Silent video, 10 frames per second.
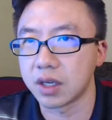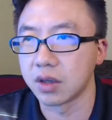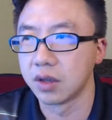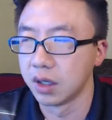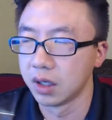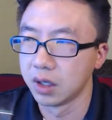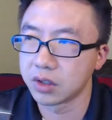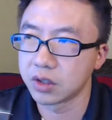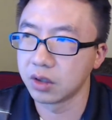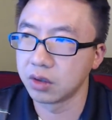right now.
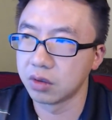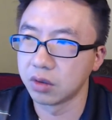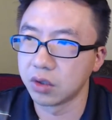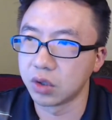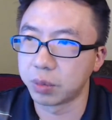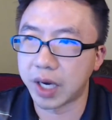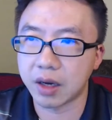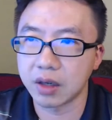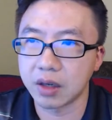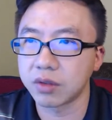So your
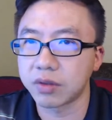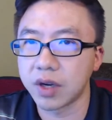parents, your